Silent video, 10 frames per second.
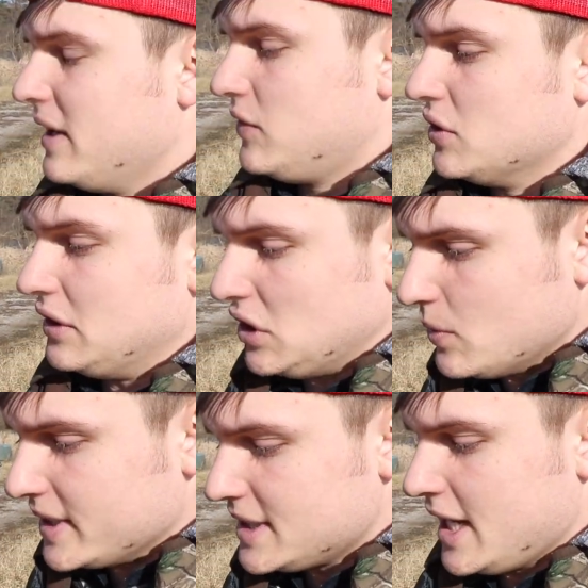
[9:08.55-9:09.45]
if you're in the
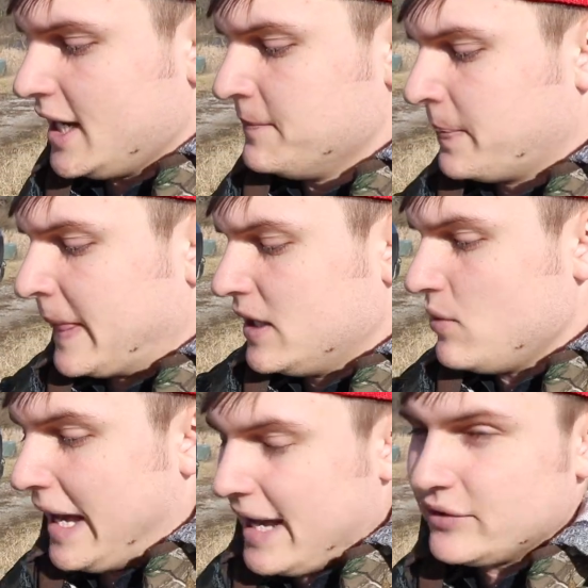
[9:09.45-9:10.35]
USA, you
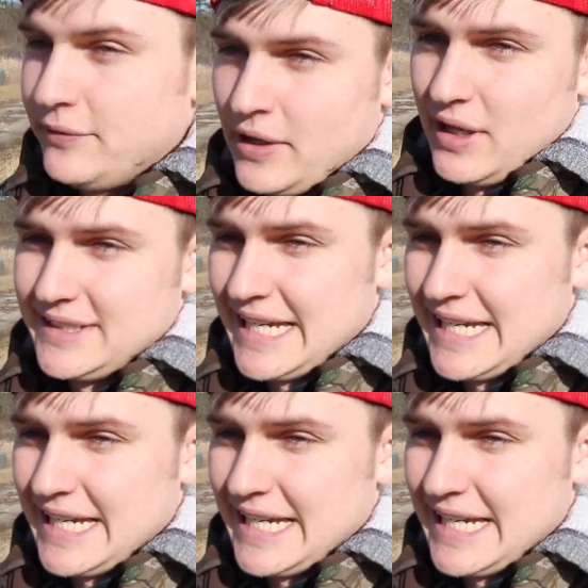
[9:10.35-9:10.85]
have to fill out a